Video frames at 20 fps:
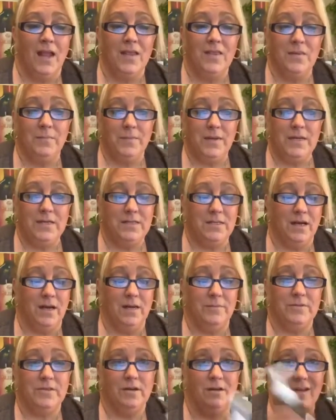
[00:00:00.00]
in the
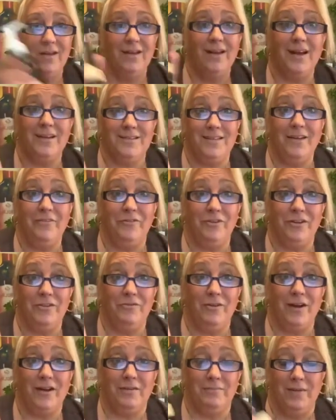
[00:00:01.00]
meantime, and I
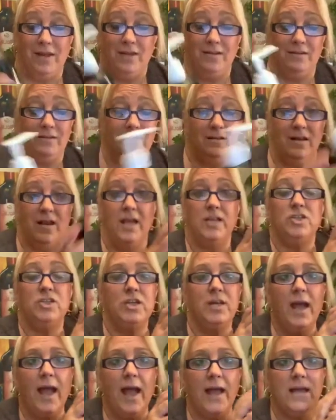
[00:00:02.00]
definitely recommend, and
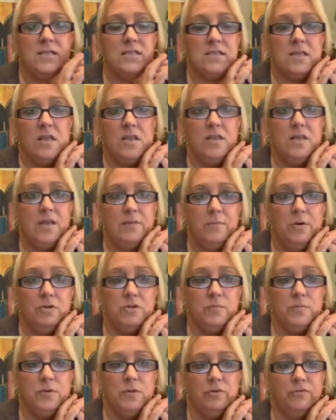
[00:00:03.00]
she has the
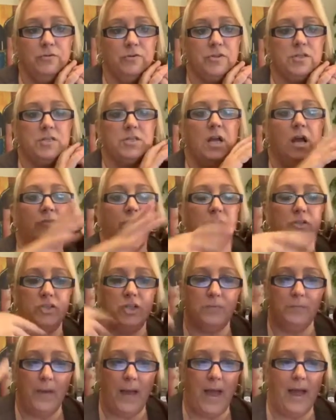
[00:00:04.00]
most beautiful stuff, and
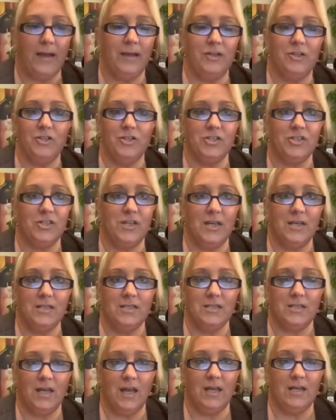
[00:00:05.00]
she packages
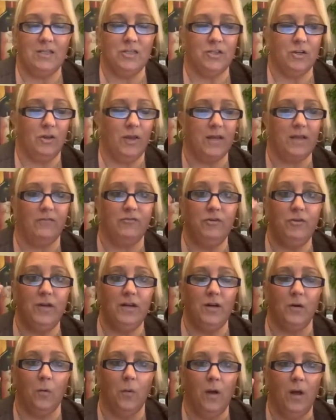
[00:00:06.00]
things nice. So like if you
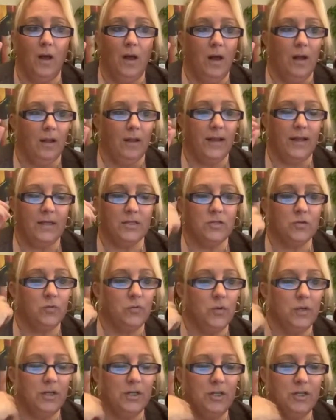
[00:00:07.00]
need it's
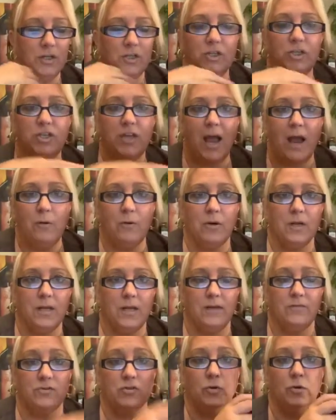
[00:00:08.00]
really good shower
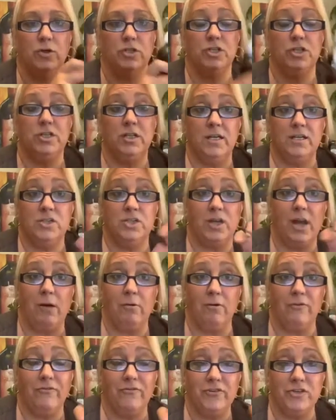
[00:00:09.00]
gifts, or she
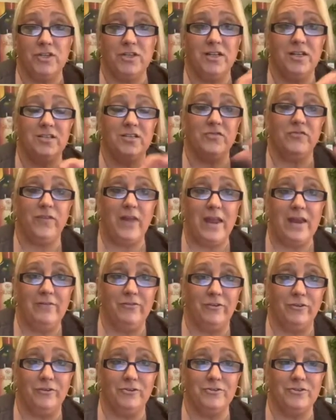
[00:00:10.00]
does
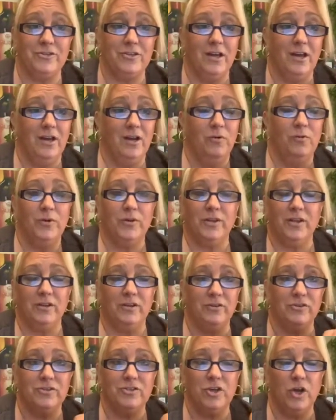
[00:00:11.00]
favors with the
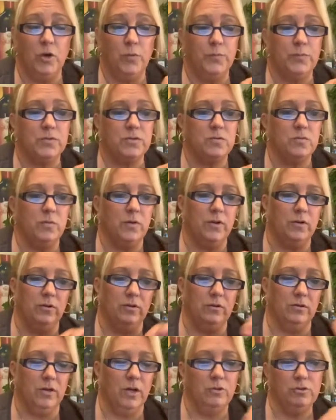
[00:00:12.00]
little soaps,
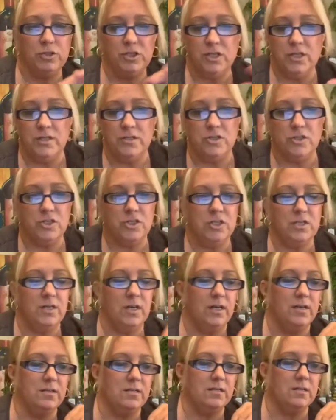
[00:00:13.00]
little lotions. She
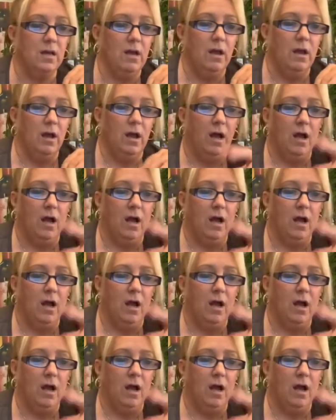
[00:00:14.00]
does,